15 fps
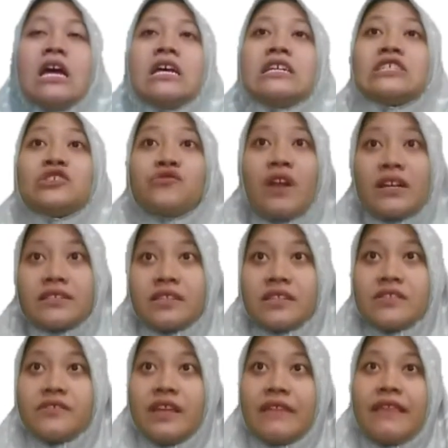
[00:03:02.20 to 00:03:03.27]

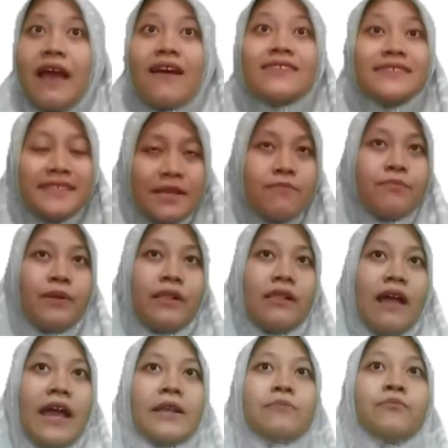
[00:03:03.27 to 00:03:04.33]
Structures that are simple
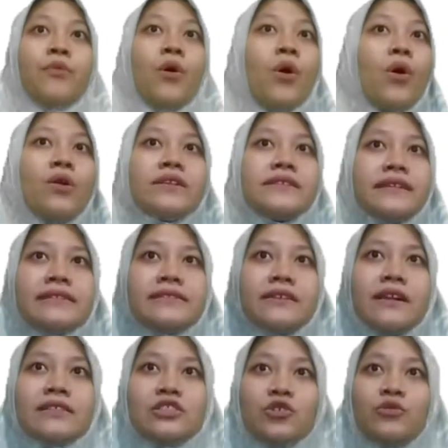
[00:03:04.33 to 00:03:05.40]
and more
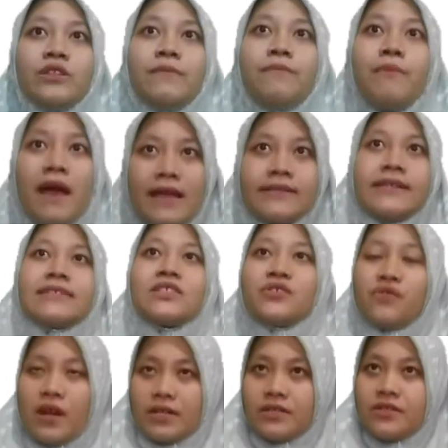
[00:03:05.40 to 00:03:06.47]
central to the basic
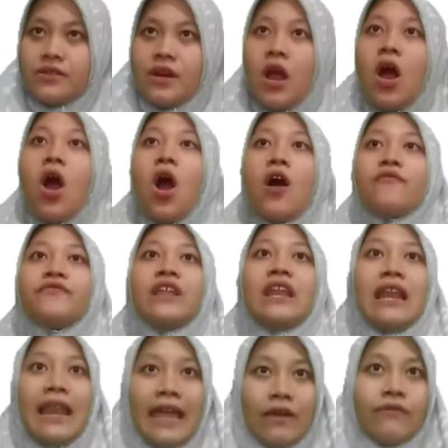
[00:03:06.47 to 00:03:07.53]
structure of the
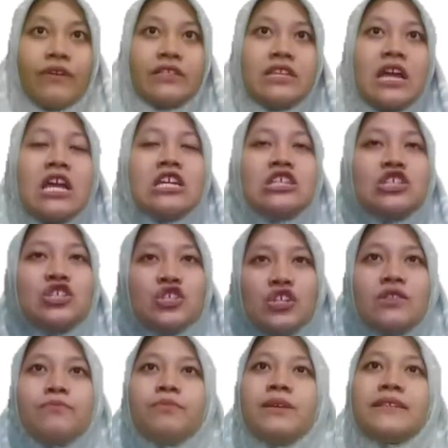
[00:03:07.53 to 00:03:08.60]
language
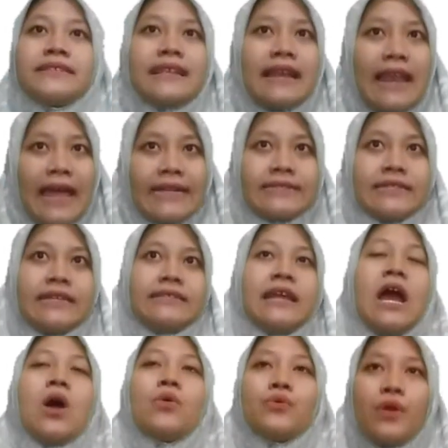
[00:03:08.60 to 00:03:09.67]
should be selected
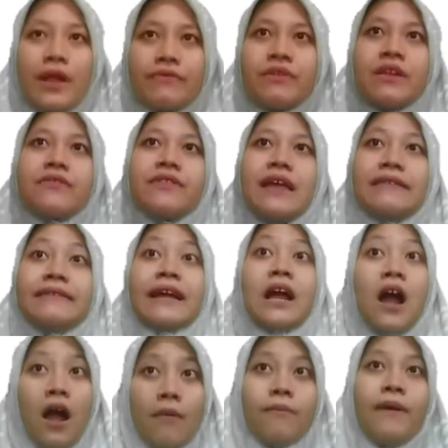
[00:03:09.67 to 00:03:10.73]
rather than the
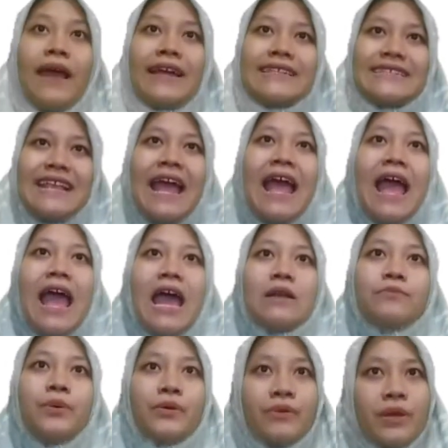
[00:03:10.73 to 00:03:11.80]
complex and
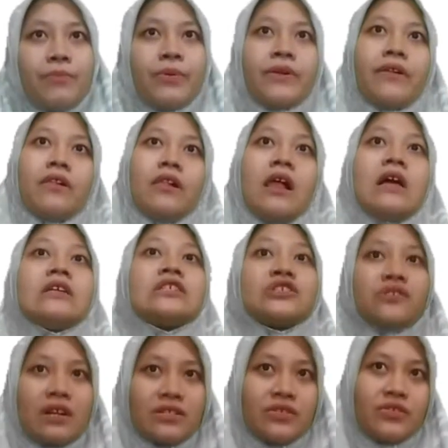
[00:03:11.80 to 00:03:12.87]
peripheral
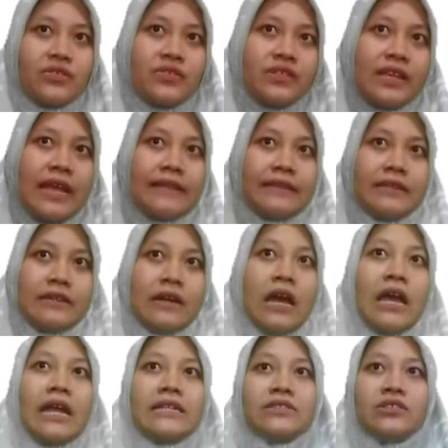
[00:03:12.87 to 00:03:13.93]
structures and
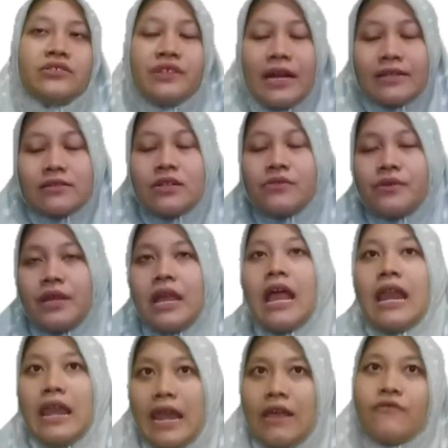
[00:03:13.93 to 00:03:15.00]
the introductory
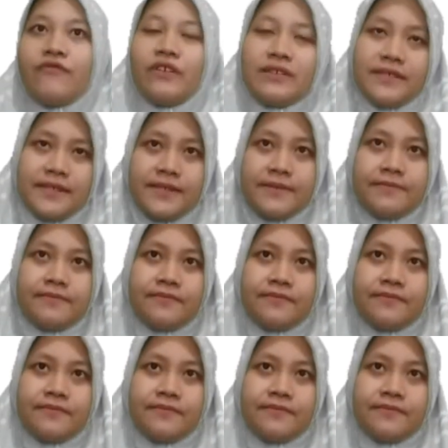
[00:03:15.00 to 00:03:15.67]
levels.